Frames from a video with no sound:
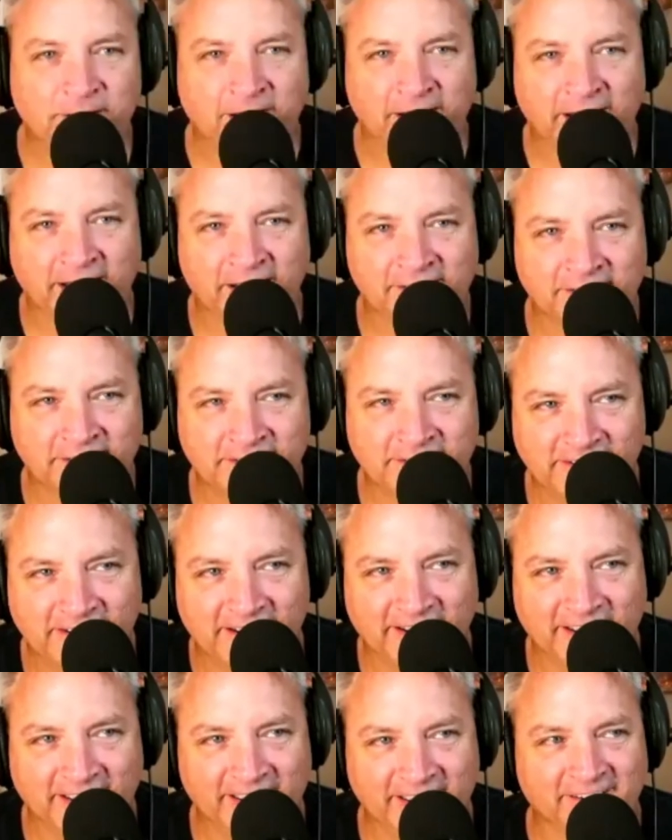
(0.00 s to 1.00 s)
to get so
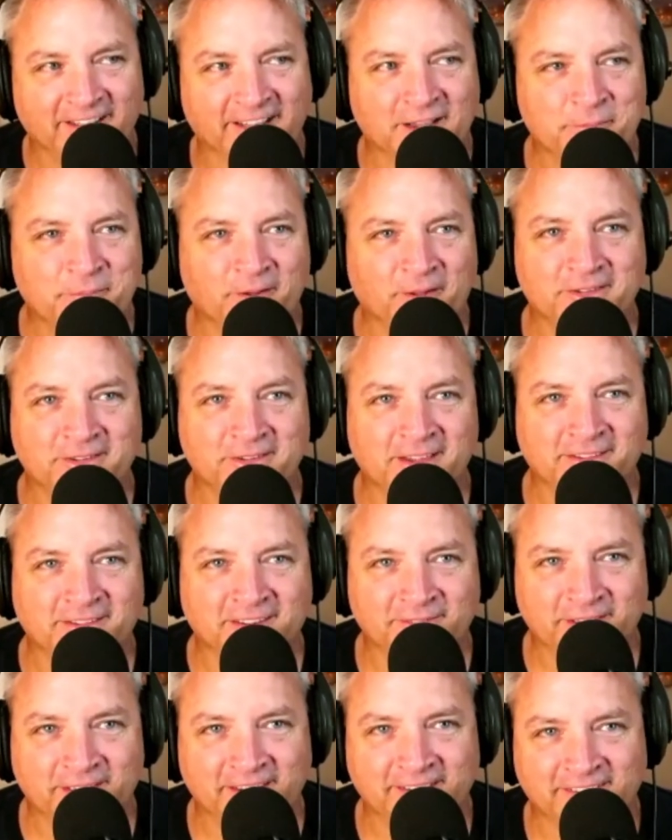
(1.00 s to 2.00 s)
drunk, and you're like apologizing
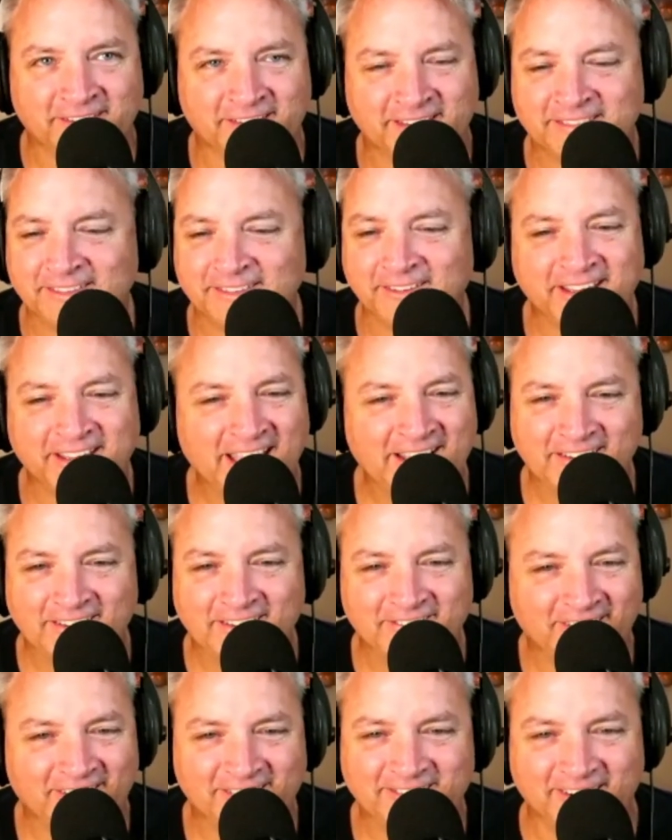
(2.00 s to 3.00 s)
immediately, like, it's okay,
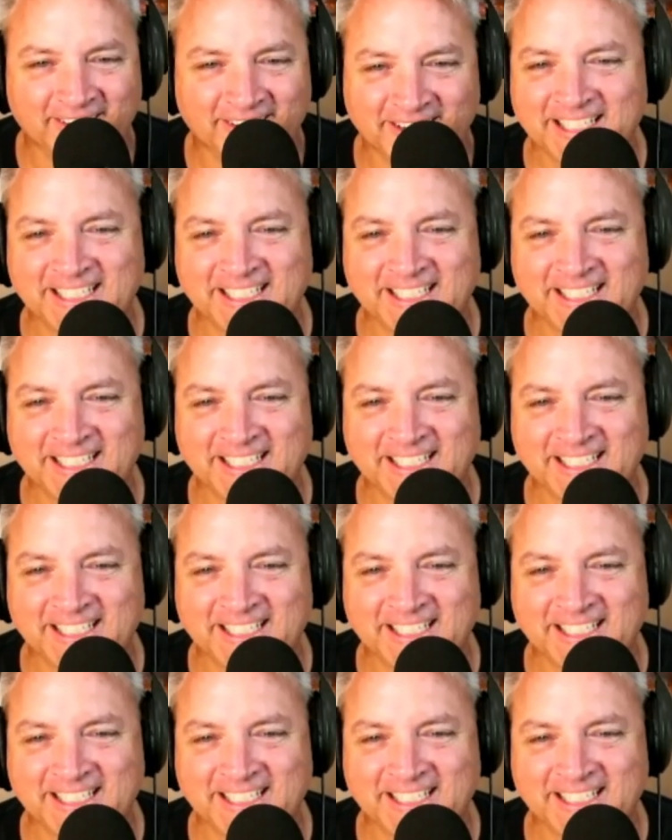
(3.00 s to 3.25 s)
man, we're all drunk.